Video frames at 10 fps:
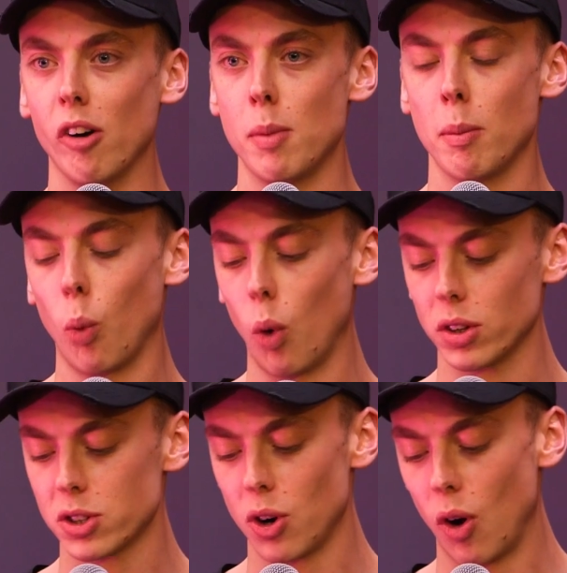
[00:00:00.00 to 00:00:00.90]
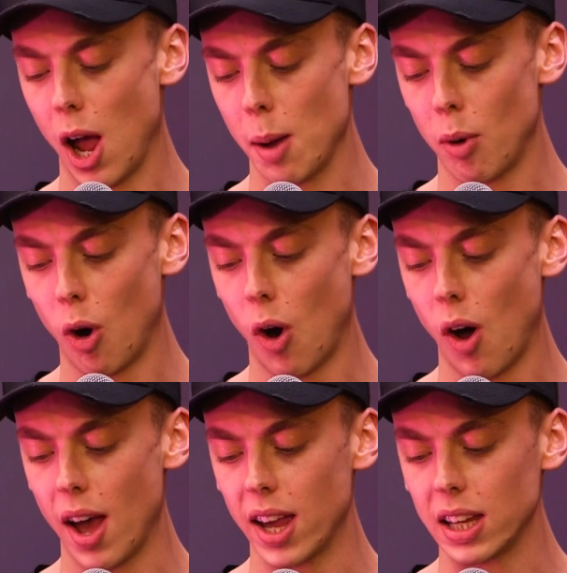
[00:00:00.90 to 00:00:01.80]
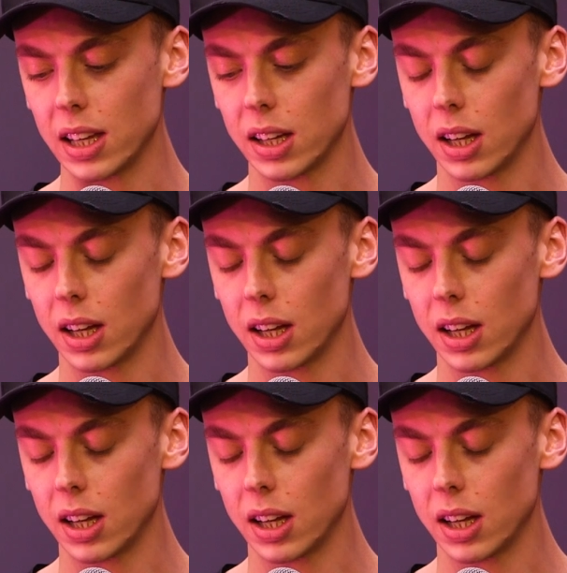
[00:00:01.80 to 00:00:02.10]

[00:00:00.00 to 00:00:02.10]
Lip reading: I remember one time I